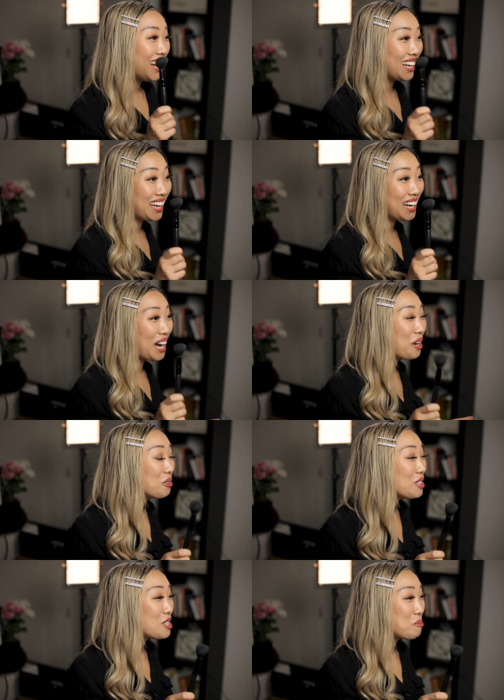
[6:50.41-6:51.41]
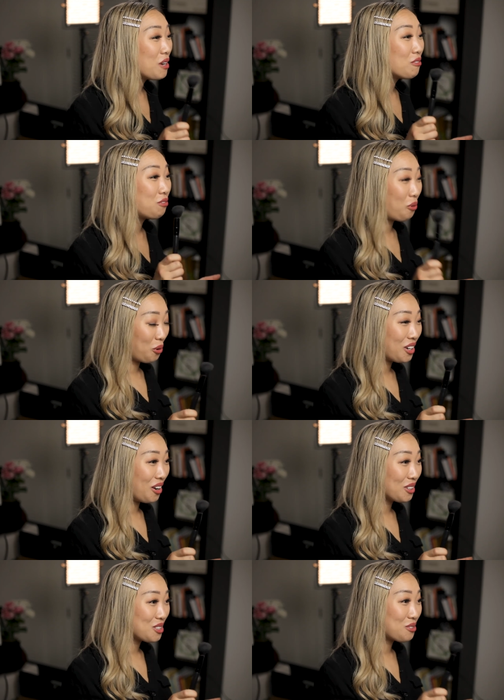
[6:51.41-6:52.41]
And again, I only spent
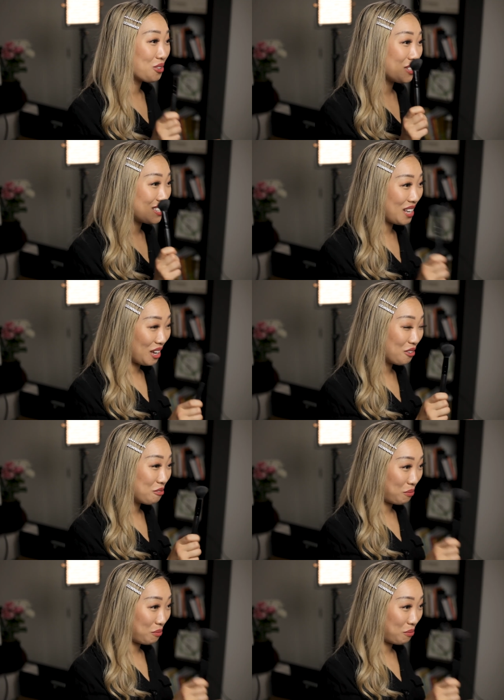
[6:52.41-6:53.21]
$4 for this e.l.f.